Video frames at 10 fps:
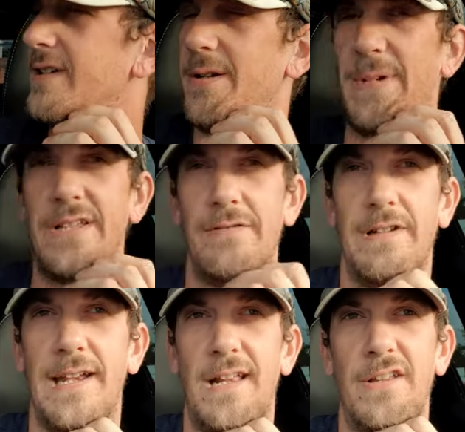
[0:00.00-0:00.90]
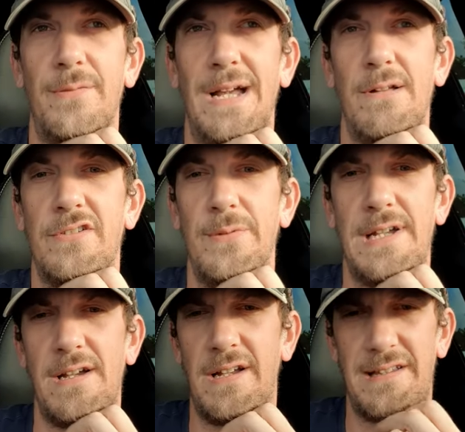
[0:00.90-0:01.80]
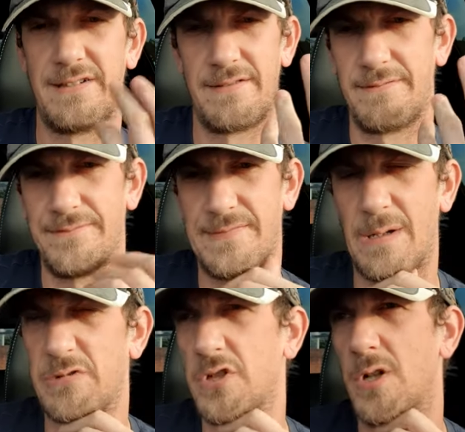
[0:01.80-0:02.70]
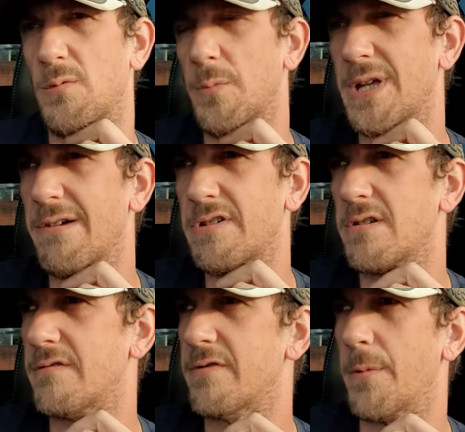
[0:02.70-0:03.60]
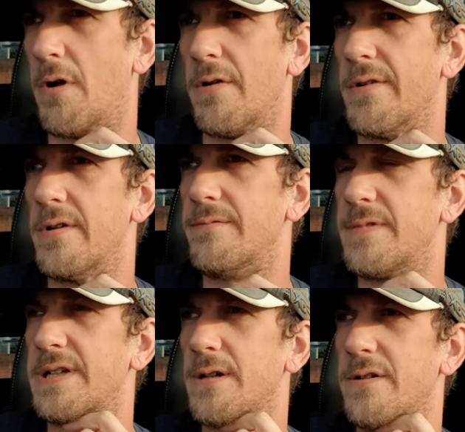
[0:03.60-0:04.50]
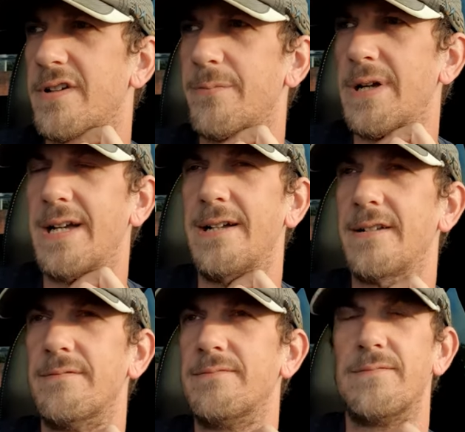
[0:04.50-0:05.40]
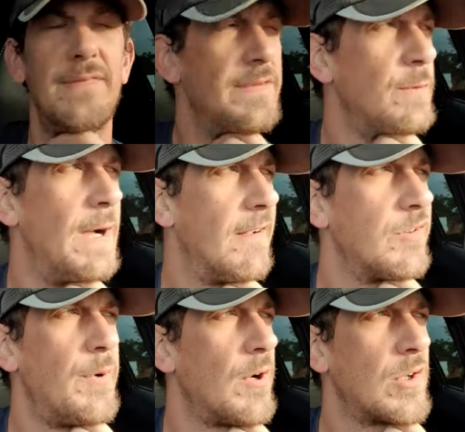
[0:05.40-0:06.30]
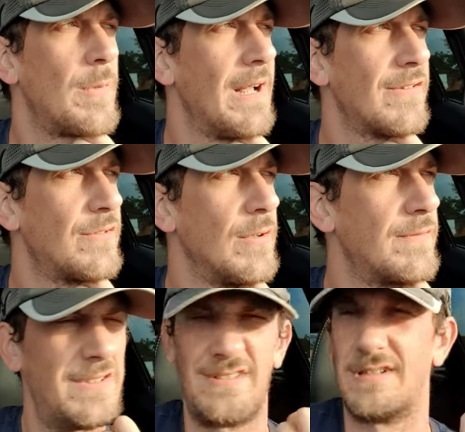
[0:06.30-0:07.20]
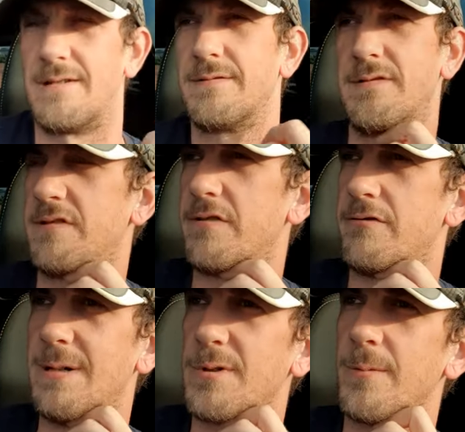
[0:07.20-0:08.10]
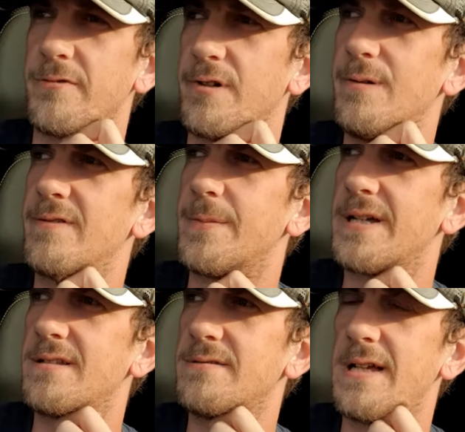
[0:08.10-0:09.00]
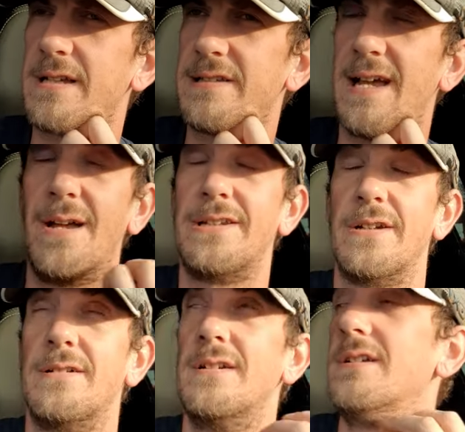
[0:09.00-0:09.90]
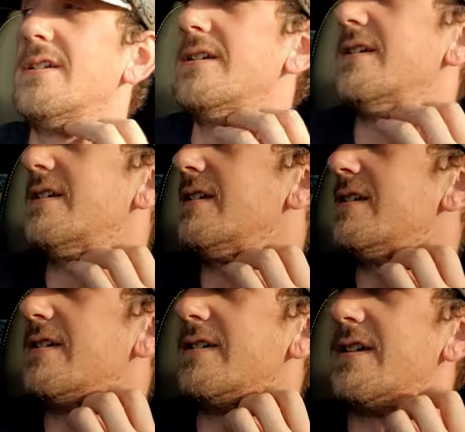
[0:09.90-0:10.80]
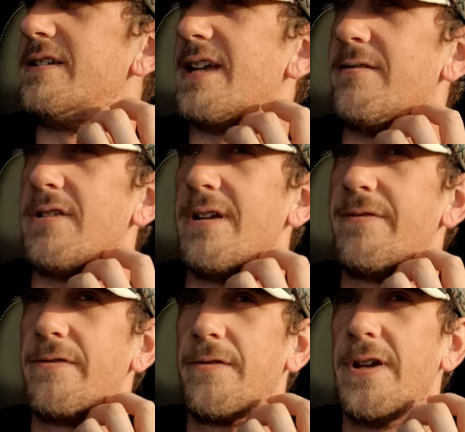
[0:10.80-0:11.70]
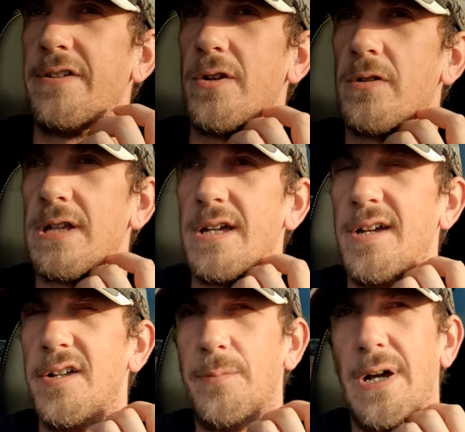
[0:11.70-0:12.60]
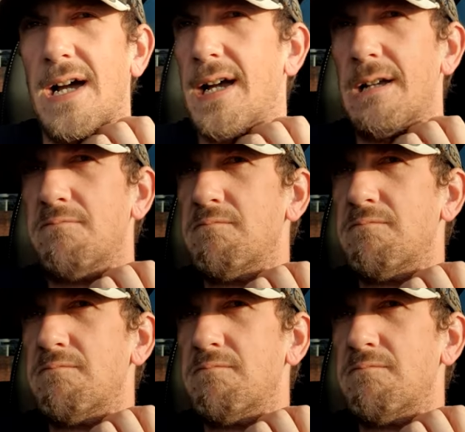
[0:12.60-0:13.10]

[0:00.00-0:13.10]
it means a ridiculous amount to me as I'm sure will be evident from all the videos I've made and the way I've spoke about stuff, you know, it's a dream come true for me. Like I say, you know, and even if it's only heard by,